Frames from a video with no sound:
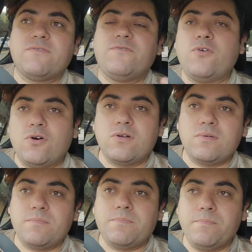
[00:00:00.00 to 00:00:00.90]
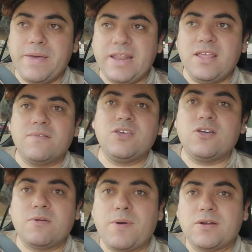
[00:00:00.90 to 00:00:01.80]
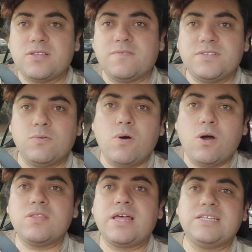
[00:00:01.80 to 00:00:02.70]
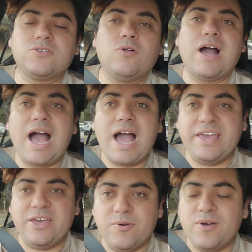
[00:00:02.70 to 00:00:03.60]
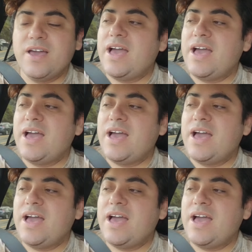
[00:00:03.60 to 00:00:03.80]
for many of the other parts of the world that is called Hayu,